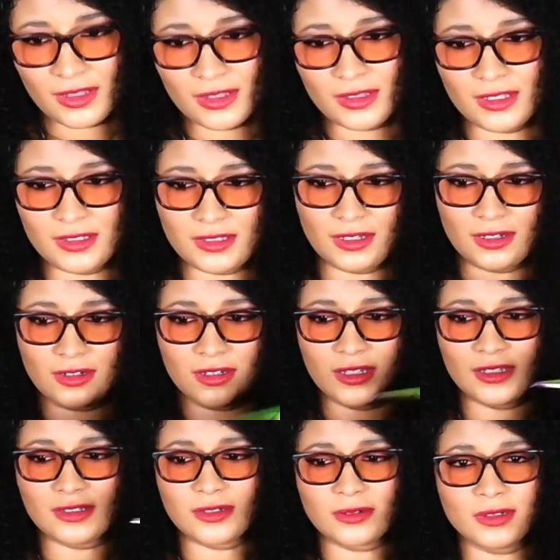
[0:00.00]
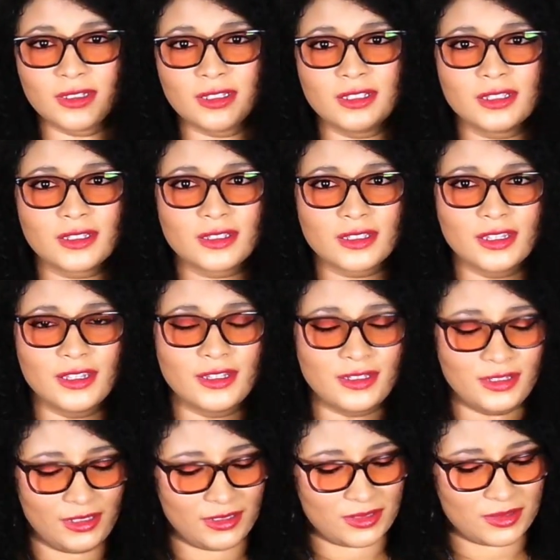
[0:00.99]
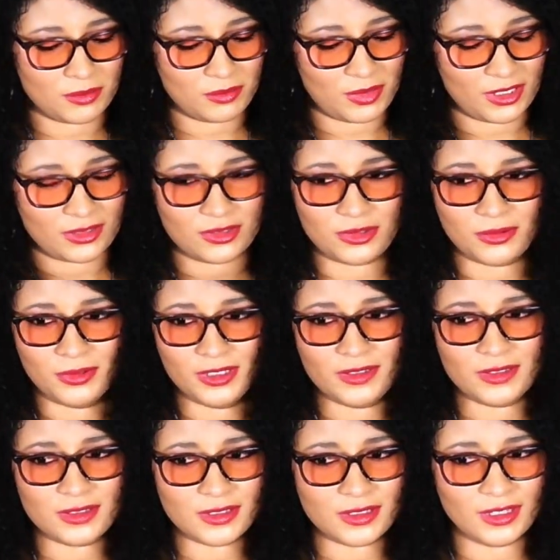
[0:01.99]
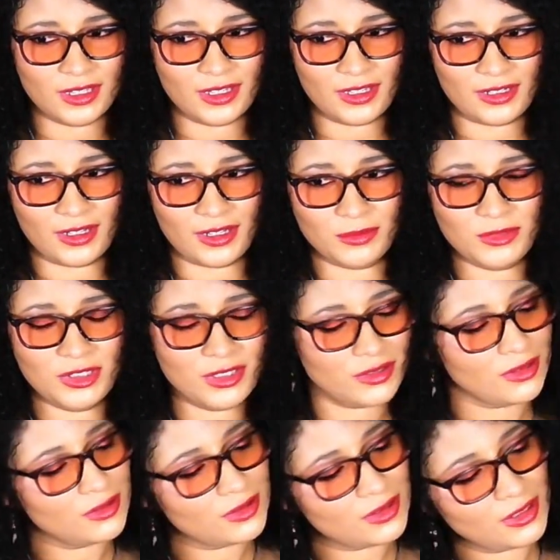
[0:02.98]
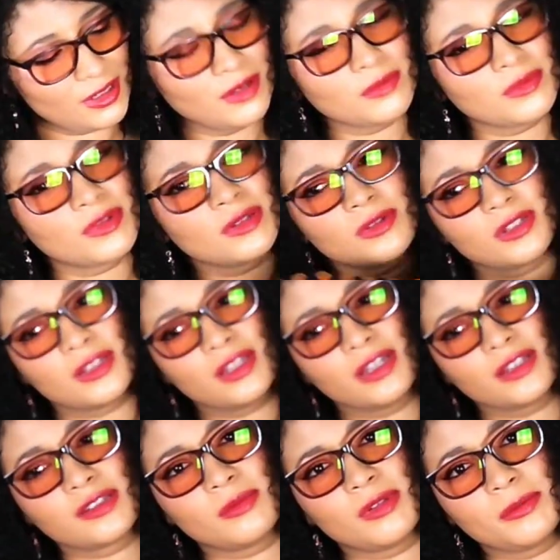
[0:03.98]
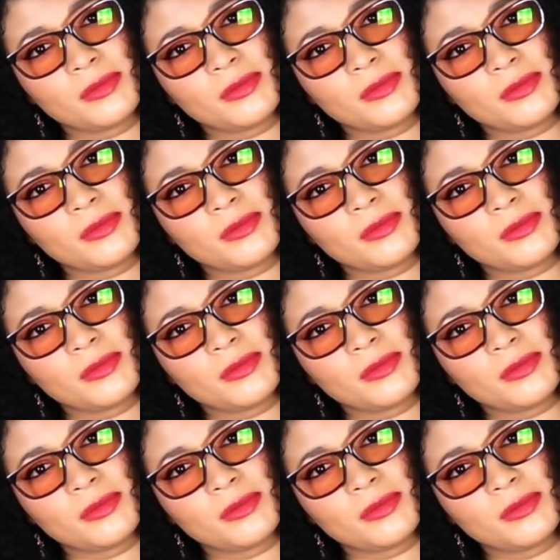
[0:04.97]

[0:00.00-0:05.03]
This here is acrylic, and it's Big Twist, and I'm just using up some of the last of my